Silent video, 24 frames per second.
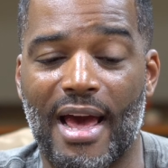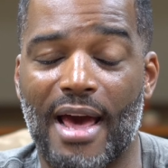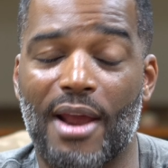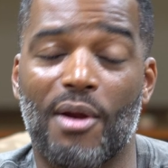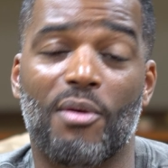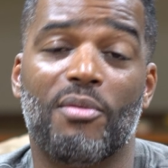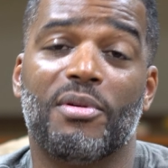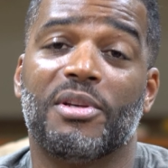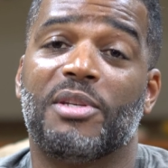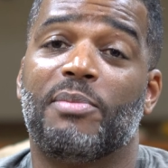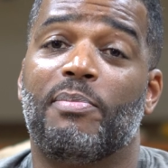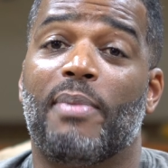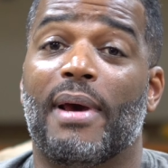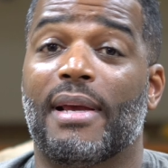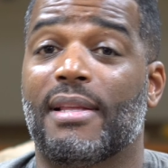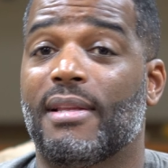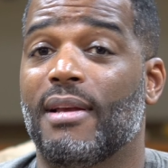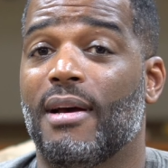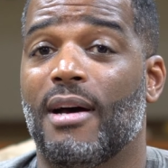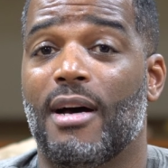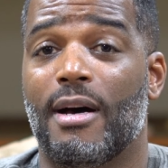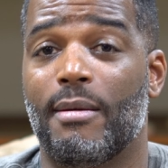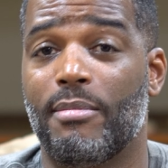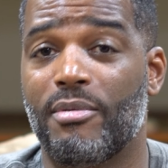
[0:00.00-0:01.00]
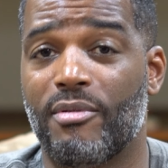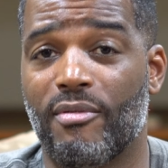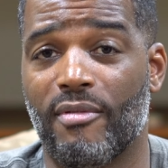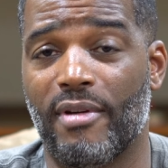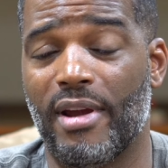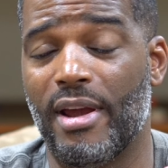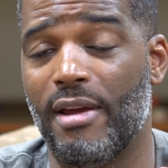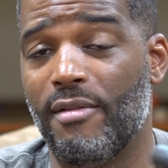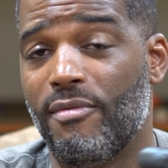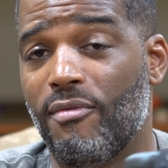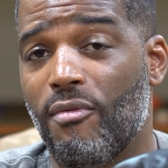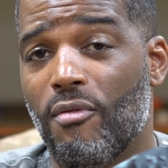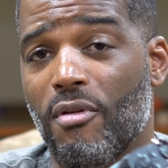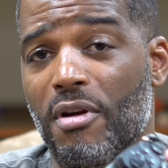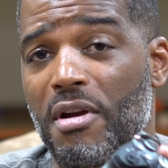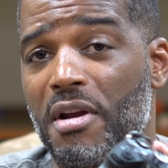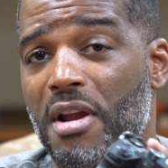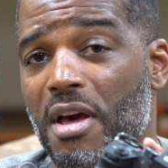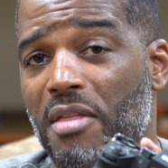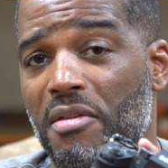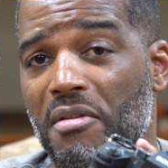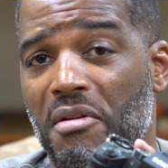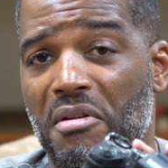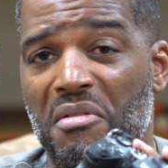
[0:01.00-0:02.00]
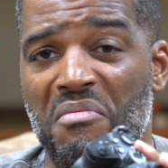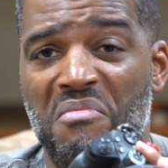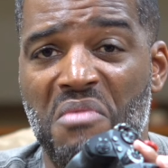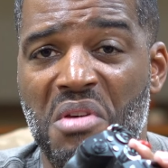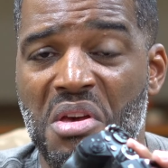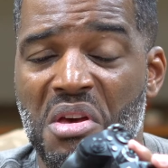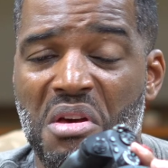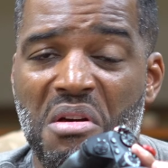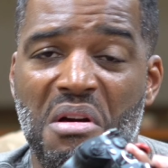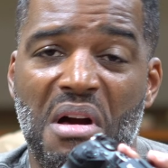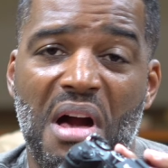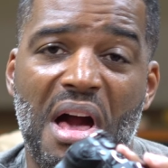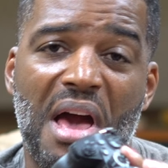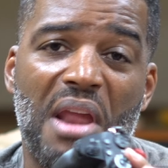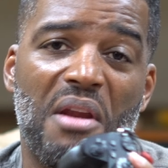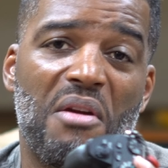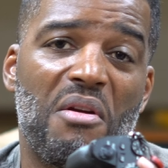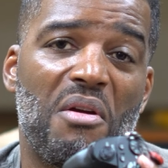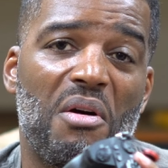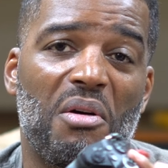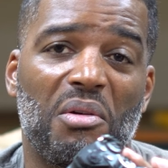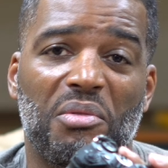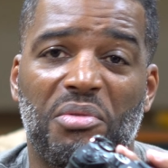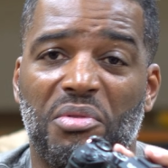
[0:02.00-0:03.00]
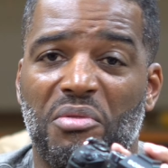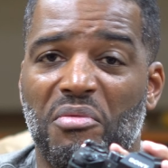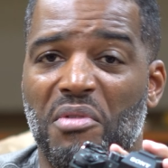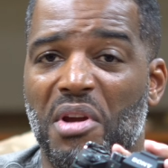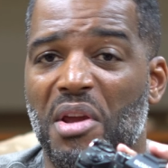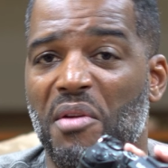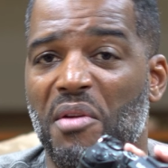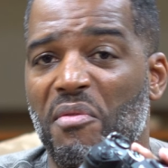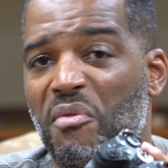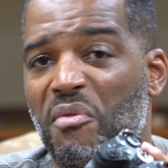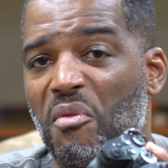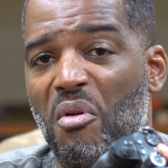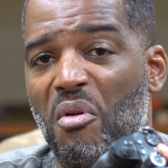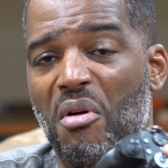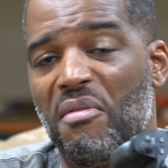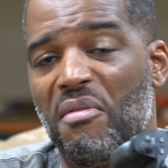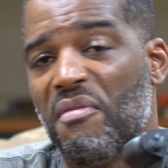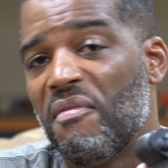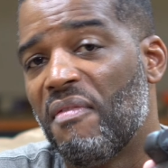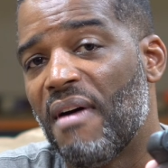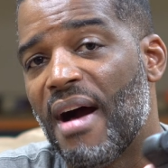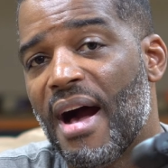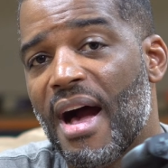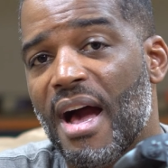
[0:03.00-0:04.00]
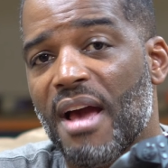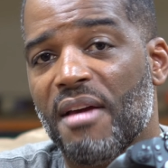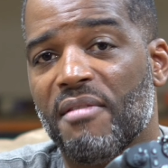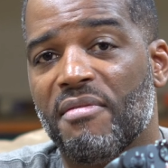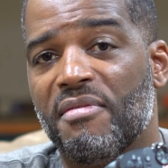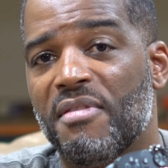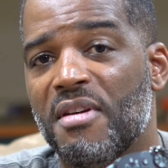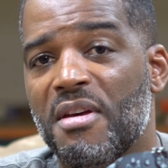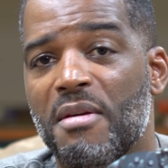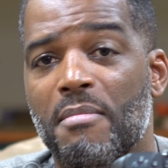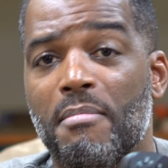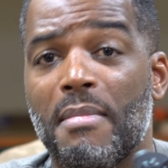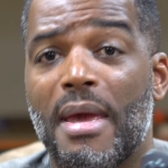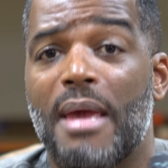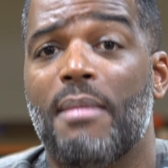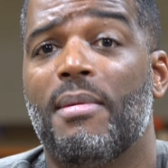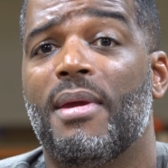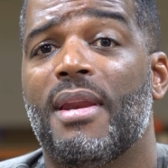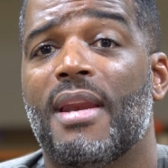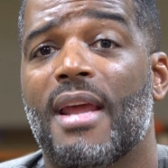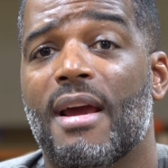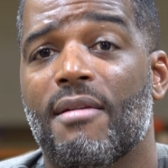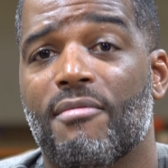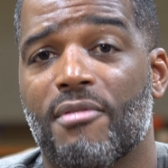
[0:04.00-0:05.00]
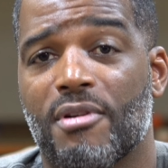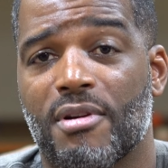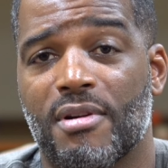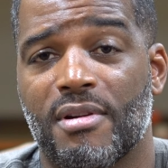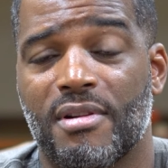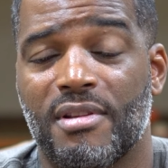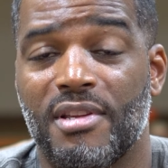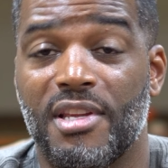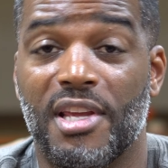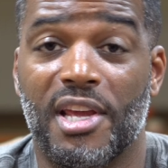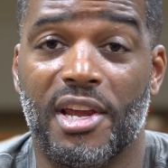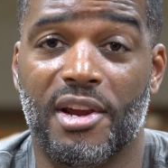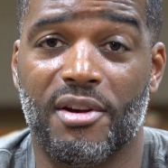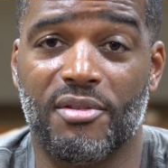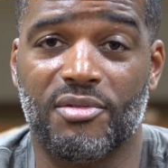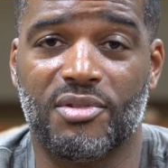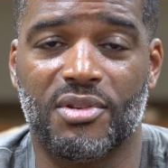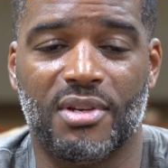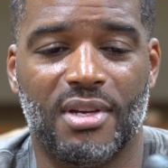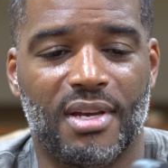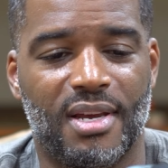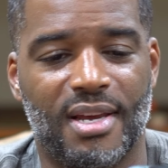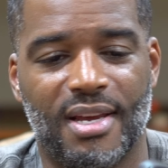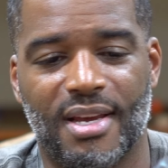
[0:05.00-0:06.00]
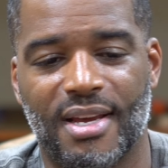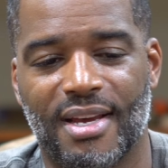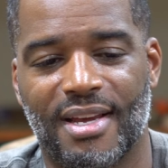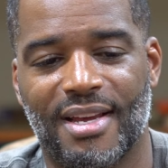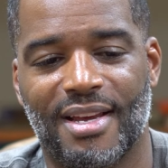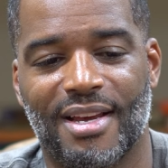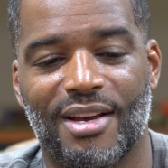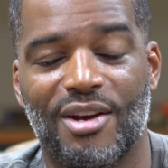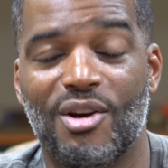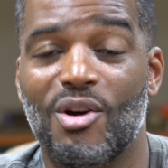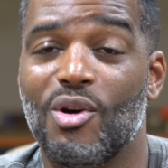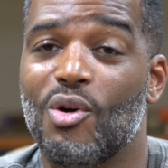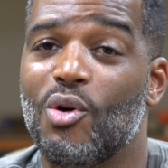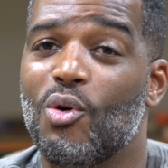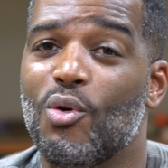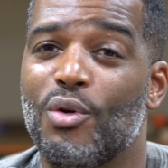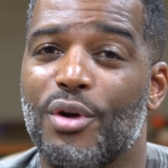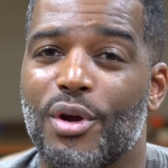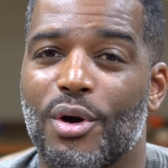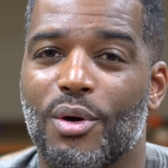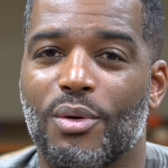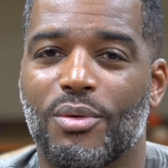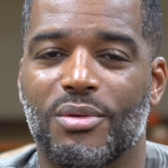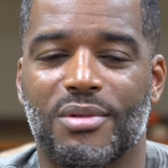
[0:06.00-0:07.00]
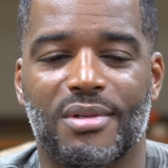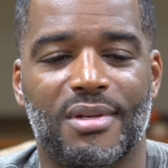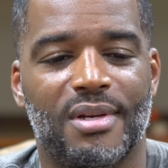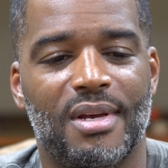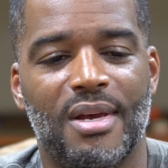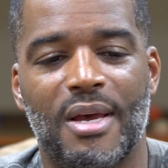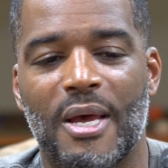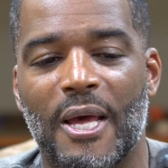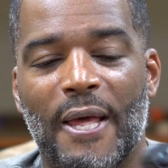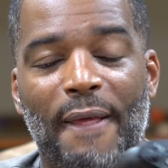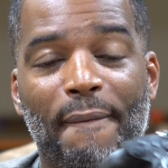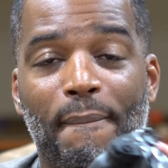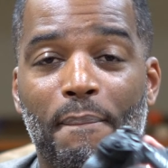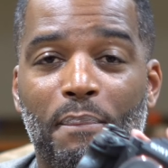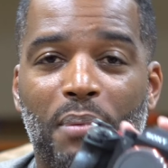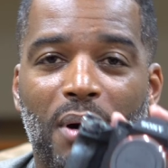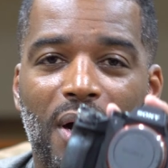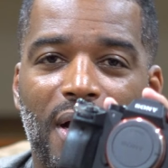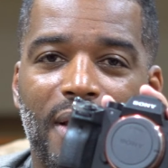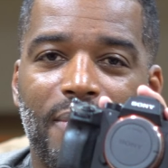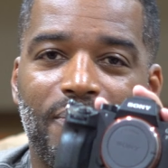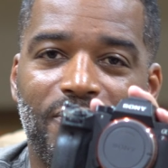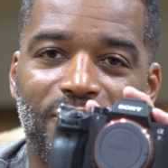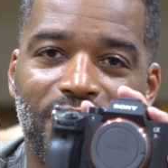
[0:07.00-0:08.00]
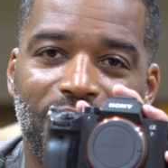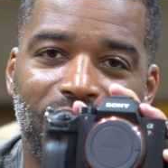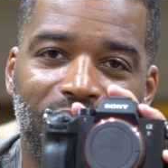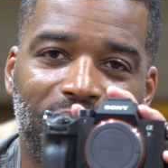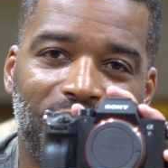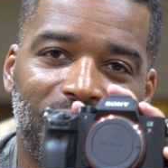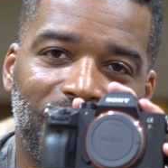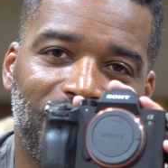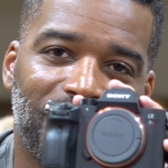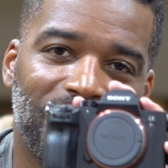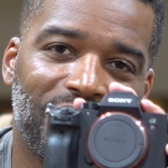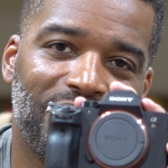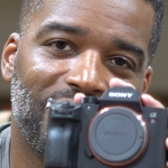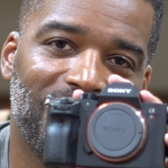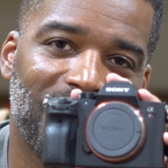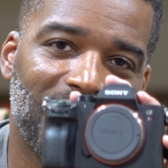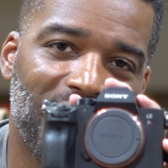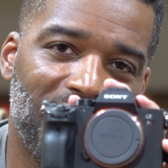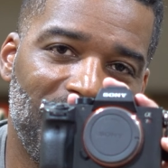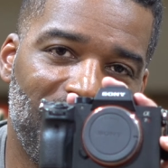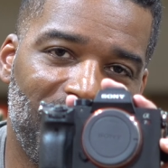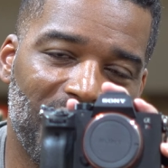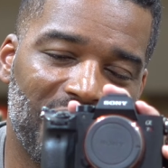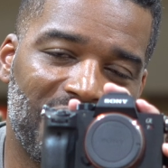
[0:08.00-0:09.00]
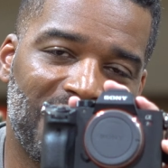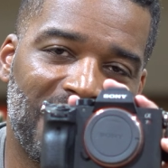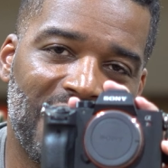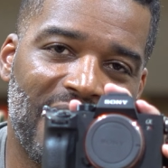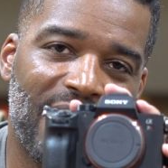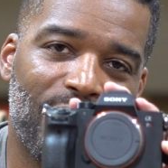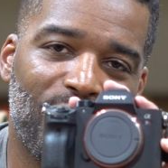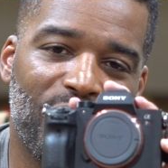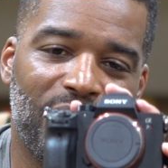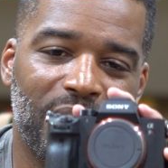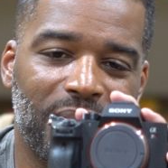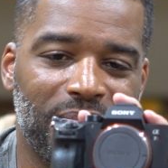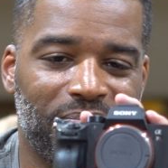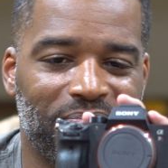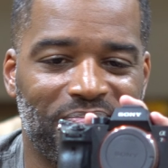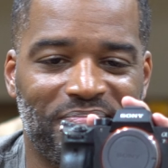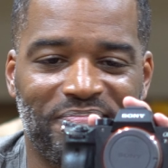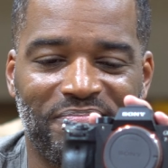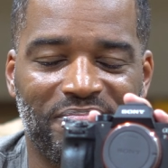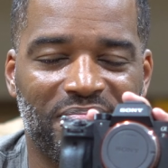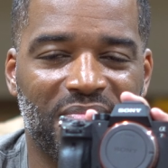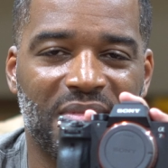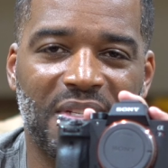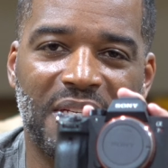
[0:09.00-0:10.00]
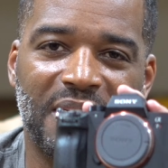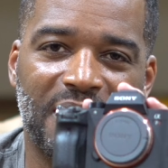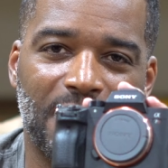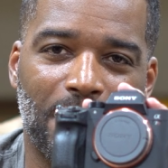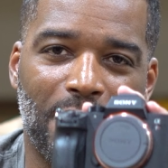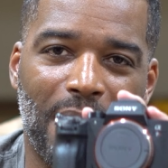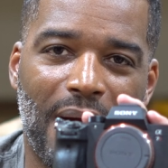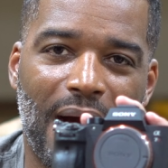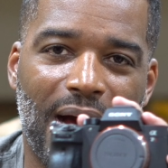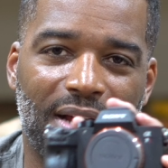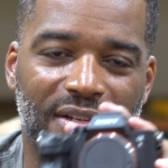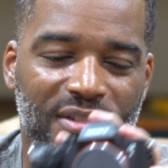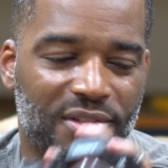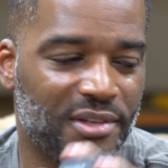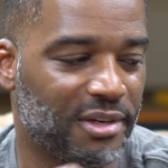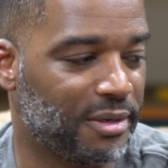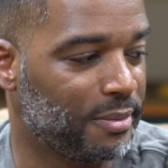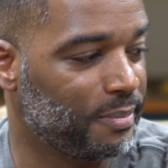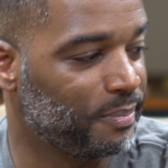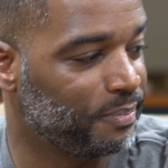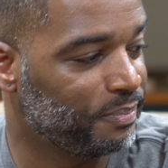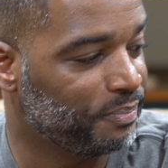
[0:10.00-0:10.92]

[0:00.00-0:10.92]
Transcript: don't expect to upgrade for another, I don't know, 3, 4, 5, maybe never years. Who knows? But this camera is a monster.